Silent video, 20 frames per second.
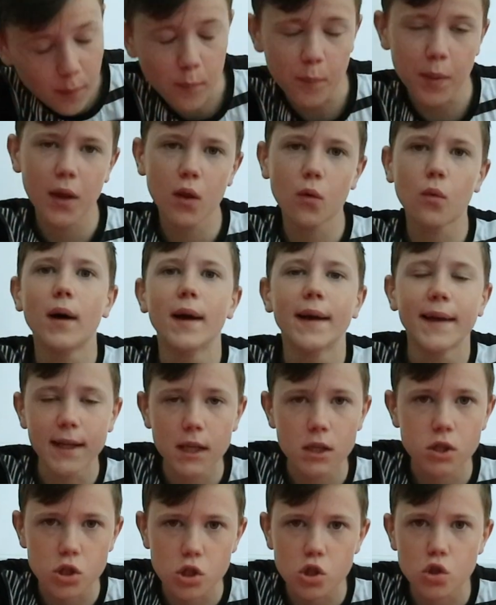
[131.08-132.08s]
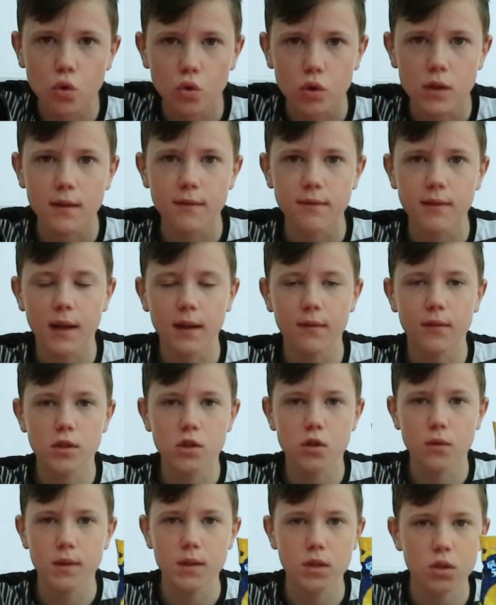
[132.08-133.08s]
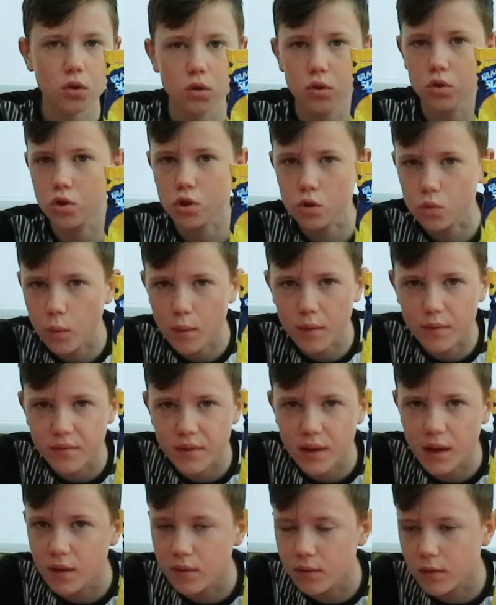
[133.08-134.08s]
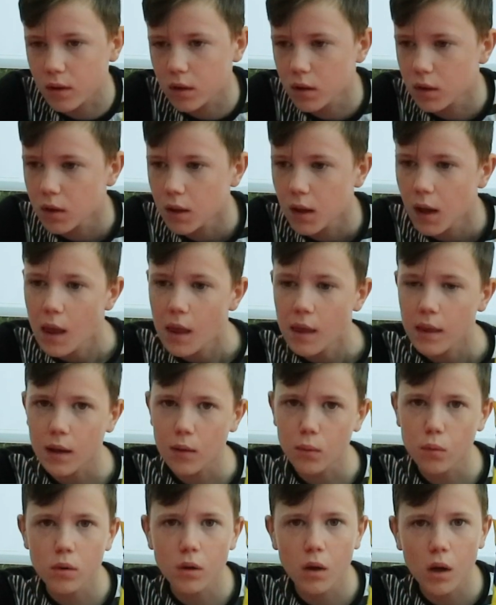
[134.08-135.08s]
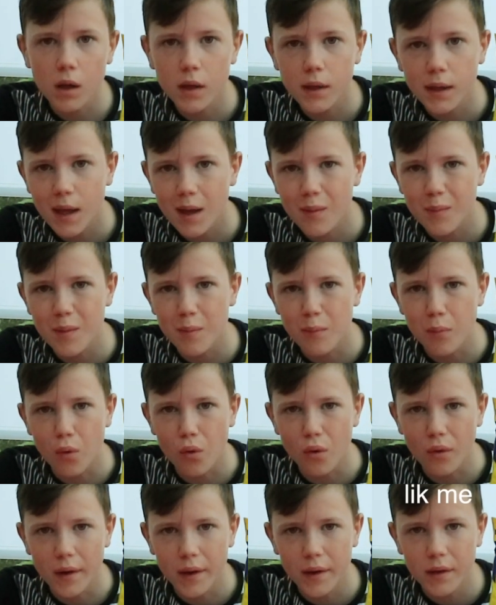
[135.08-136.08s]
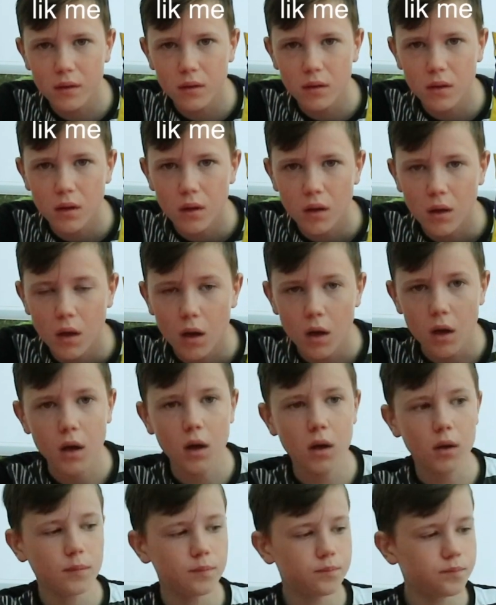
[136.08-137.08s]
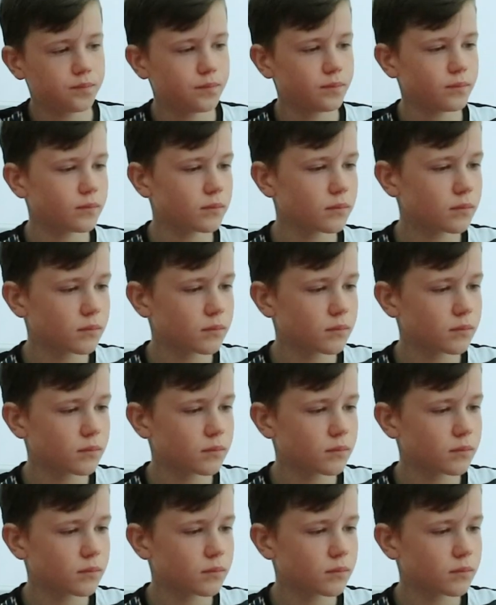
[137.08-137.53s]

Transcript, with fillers: and by the way, it's a salted flavour, so it's not just one flavour. That would kind of get a bit boring. Um,